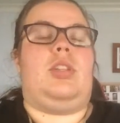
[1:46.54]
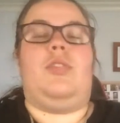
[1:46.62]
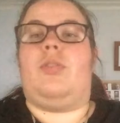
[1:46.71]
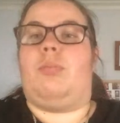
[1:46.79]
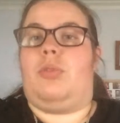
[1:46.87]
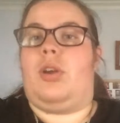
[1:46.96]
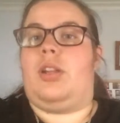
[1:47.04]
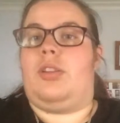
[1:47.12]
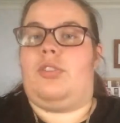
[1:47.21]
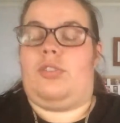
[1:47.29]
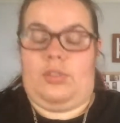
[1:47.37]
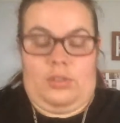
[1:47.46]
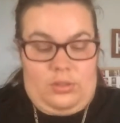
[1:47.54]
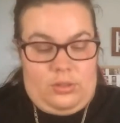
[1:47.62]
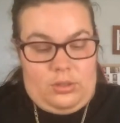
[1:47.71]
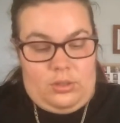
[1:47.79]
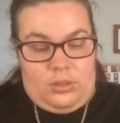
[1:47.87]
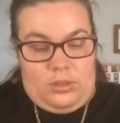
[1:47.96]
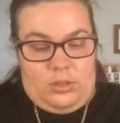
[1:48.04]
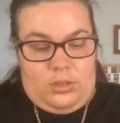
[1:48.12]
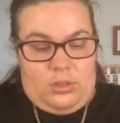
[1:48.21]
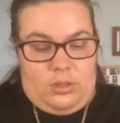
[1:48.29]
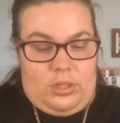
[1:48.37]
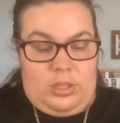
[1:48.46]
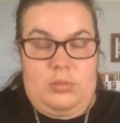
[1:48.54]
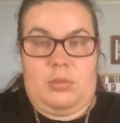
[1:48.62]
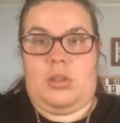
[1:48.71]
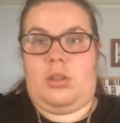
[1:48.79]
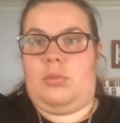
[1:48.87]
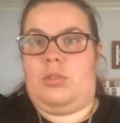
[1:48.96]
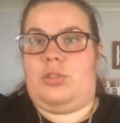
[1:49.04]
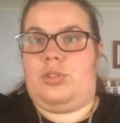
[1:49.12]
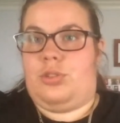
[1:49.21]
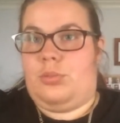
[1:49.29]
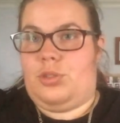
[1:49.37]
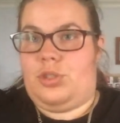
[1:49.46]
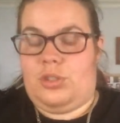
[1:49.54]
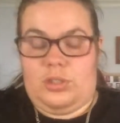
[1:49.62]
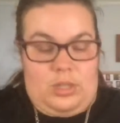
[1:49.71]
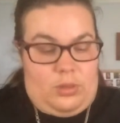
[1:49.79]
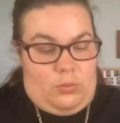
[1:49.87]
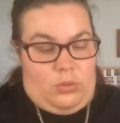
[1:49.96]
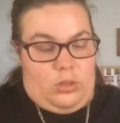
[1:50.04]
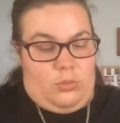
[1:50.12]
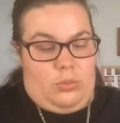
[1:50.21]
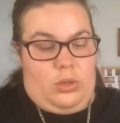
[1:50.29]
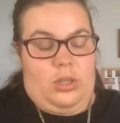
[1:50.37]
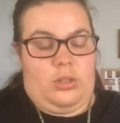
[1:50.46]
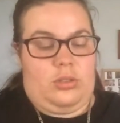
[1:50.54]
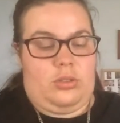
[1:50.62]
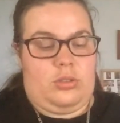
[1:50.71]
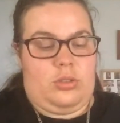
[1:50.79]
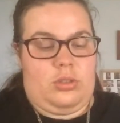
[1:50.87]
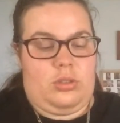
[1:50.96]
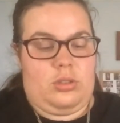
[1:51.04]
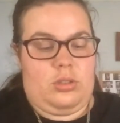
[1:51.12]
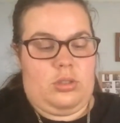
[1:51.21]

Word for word: Different brightnesses. This one I would assume is just that one brightness.